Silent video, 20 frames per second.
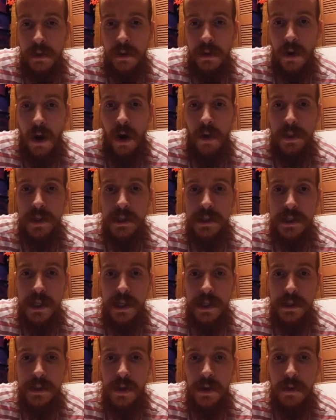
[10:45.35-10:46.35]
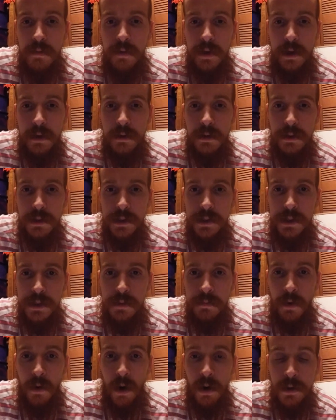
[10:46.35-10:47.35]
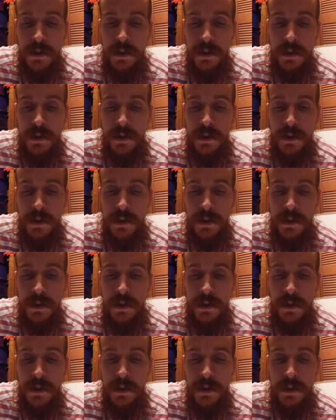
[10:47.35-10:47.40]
All these things are the vehicles for our